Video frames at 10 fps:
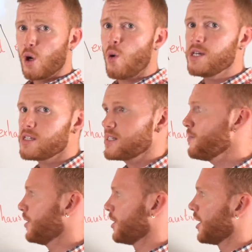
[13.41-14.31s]
quite
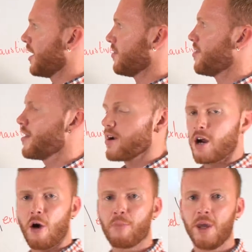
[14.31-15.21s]
similar in their
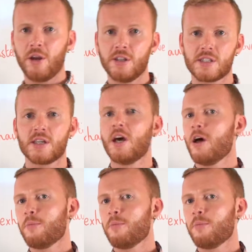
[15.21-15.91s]
appearance,